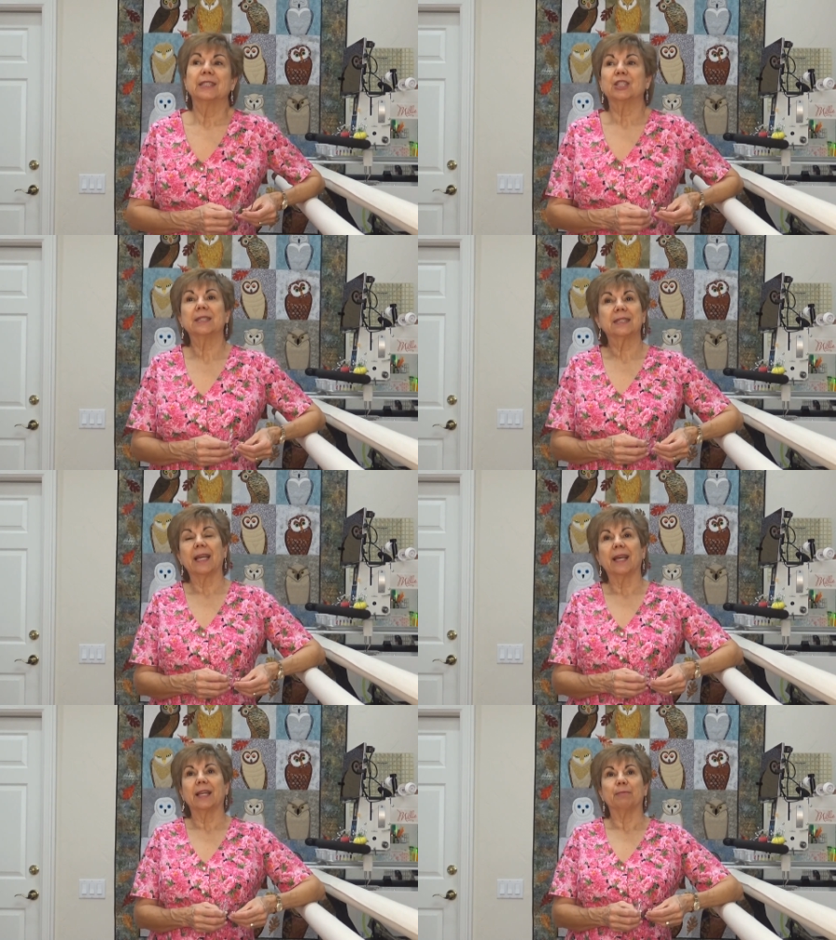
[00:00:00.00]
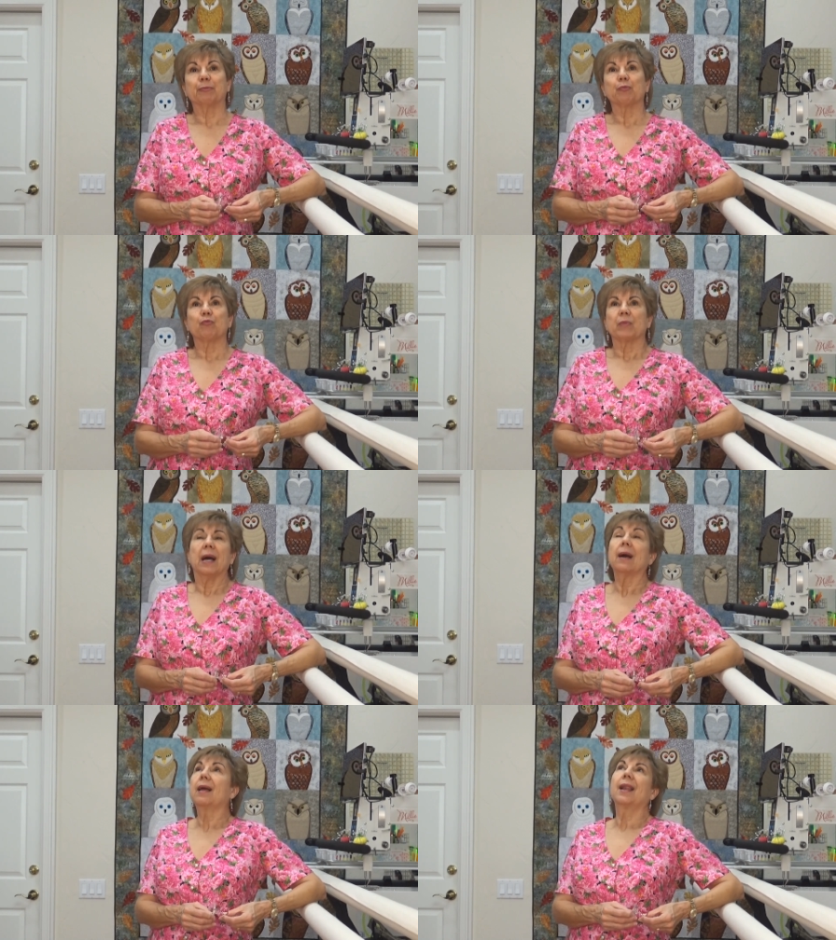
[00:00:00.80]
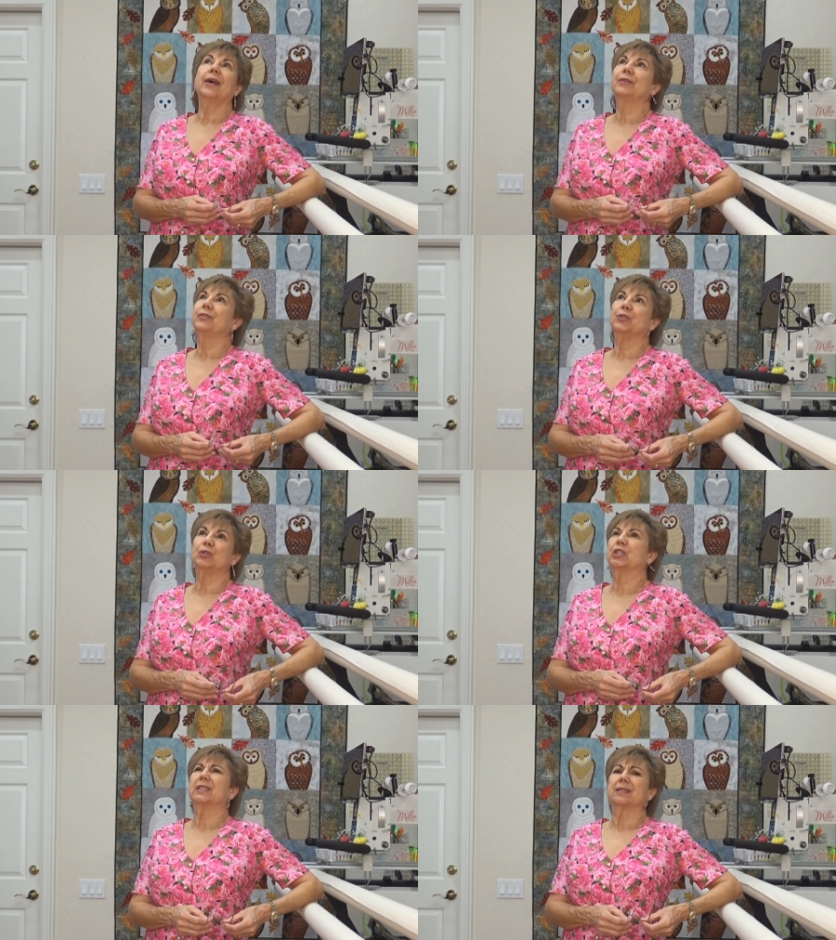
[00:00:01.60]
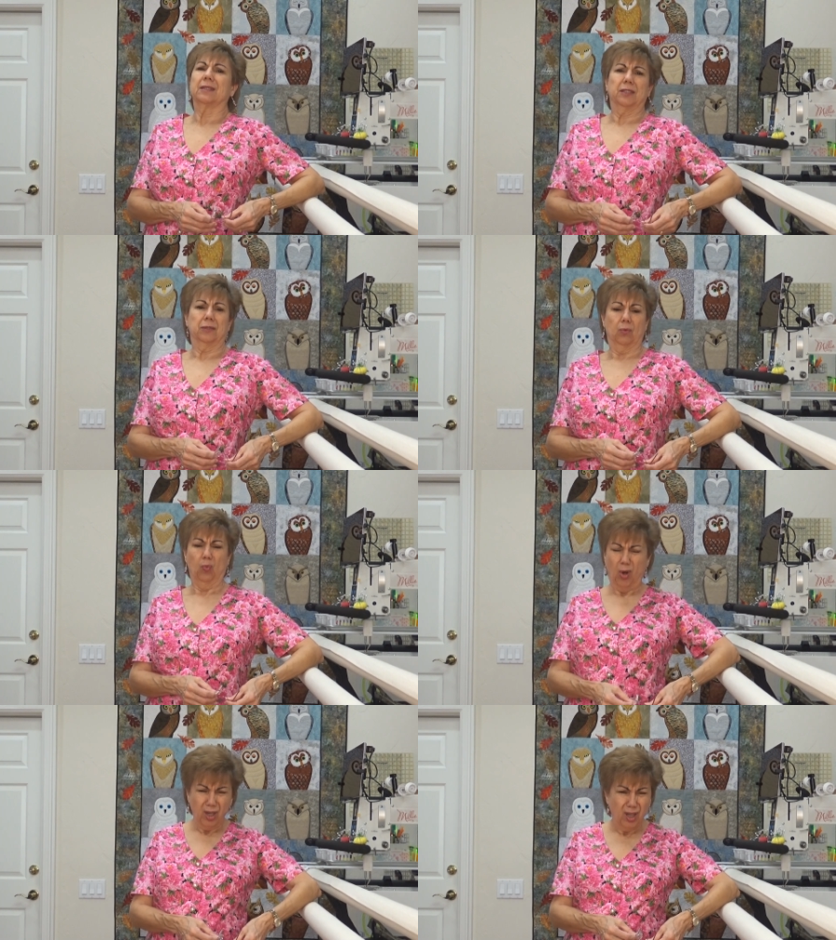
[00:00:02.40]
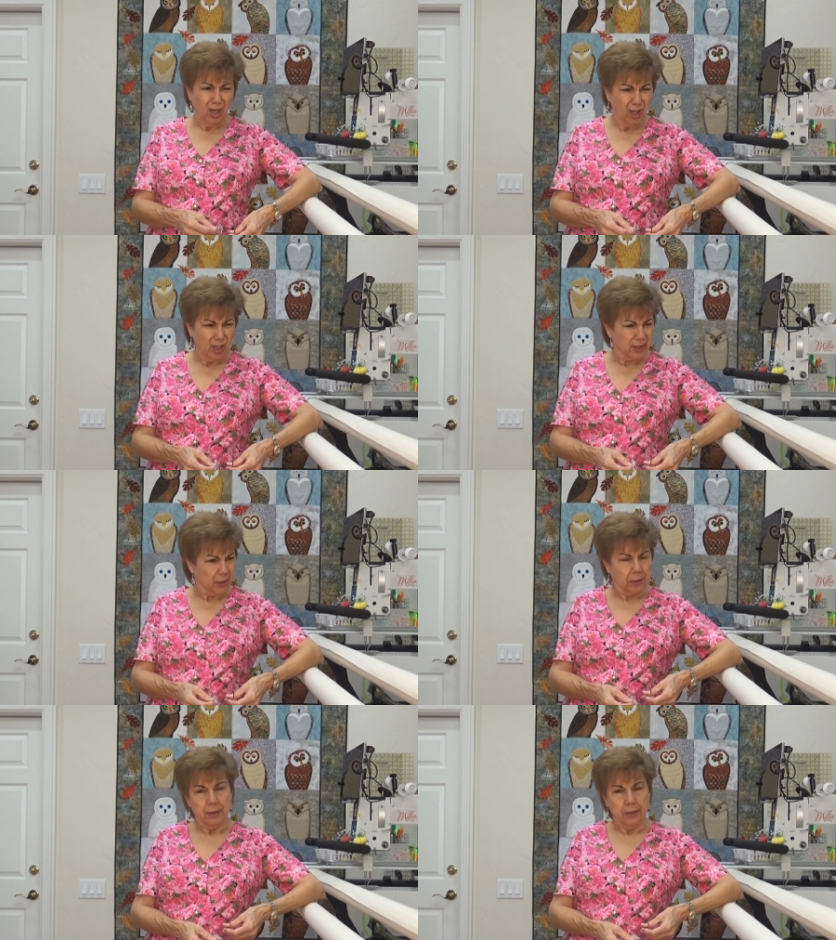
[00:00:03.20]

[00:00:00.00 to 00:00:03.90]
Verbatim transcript: Just say, I love you, Jesus. He said, what?